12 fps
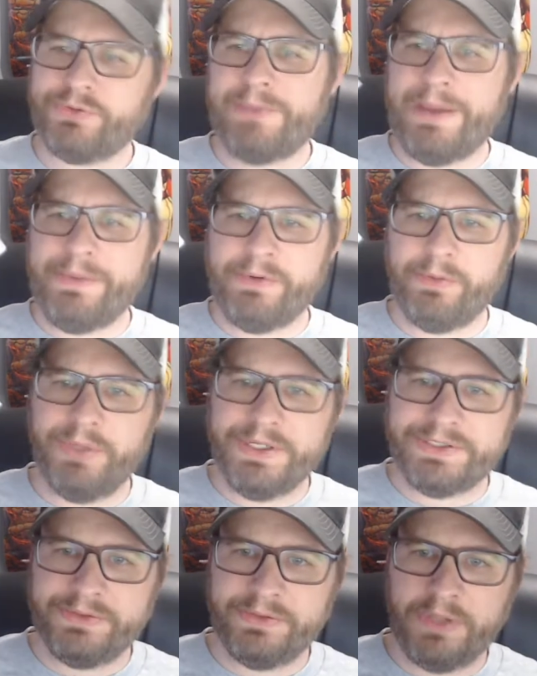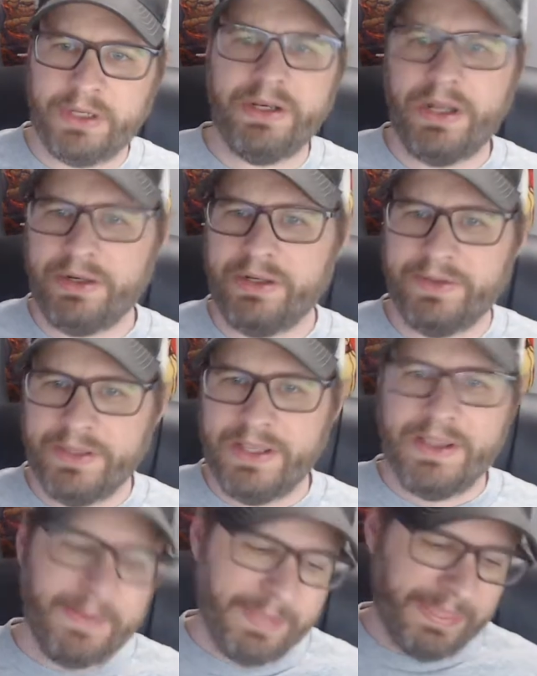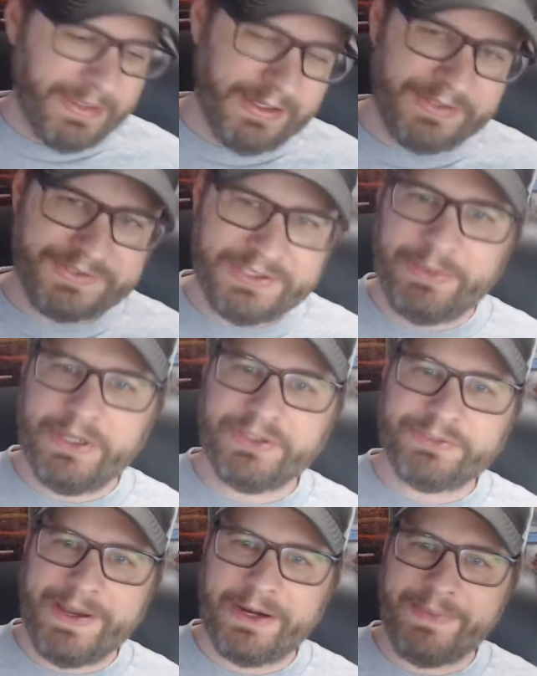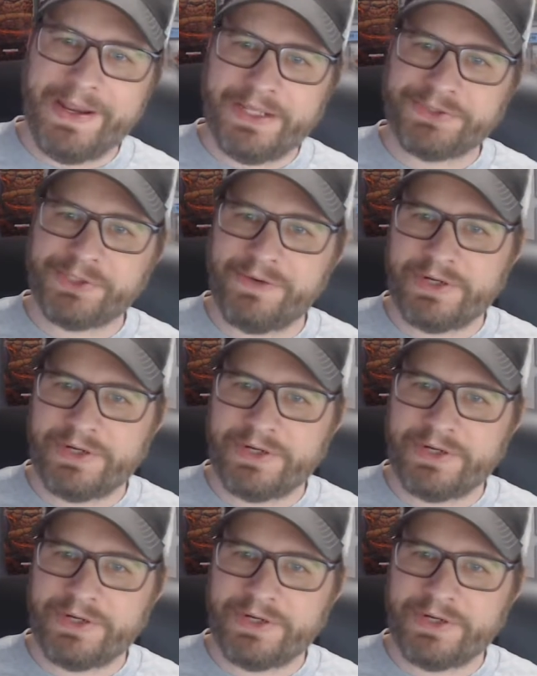be replaced. Again, a symbiote Spider-Man gets over,